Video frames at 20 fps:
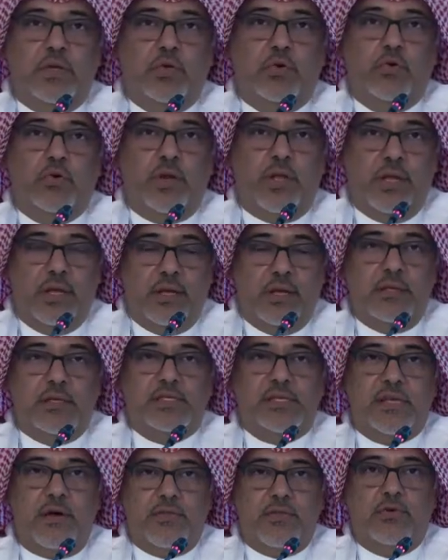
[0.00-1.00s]
Korea, in
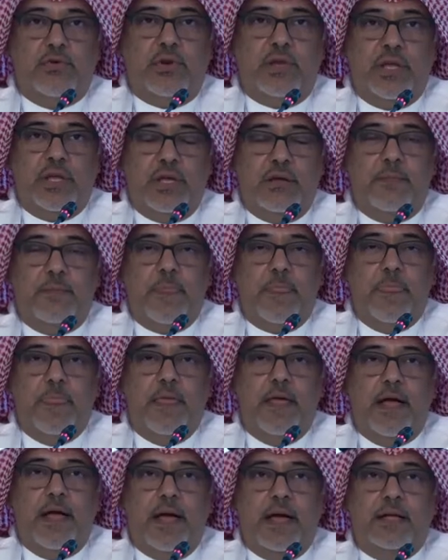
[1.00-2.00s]
South Korea,
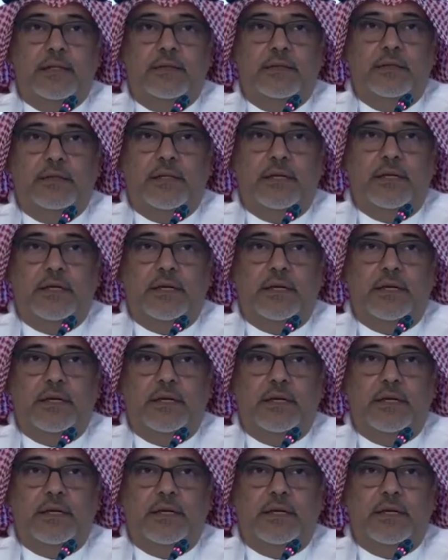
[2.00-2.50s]
and